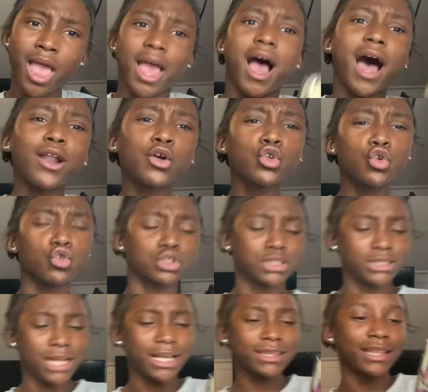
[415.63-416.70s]
I don't use
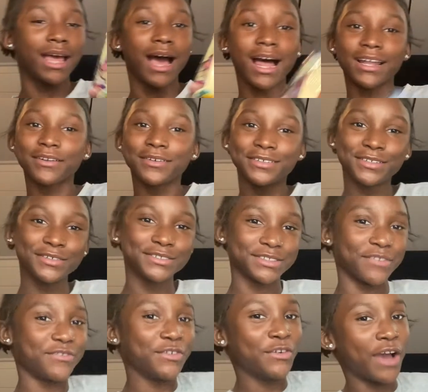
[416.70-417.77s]
nothing. I only use
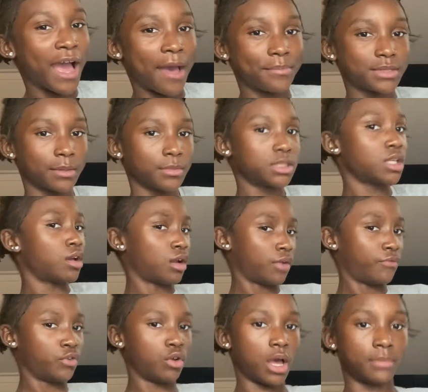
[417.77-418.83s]
a few apps. I'm gonna tell y'all the
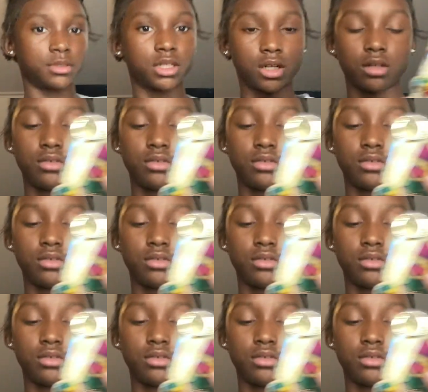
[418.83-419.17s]
few apps that I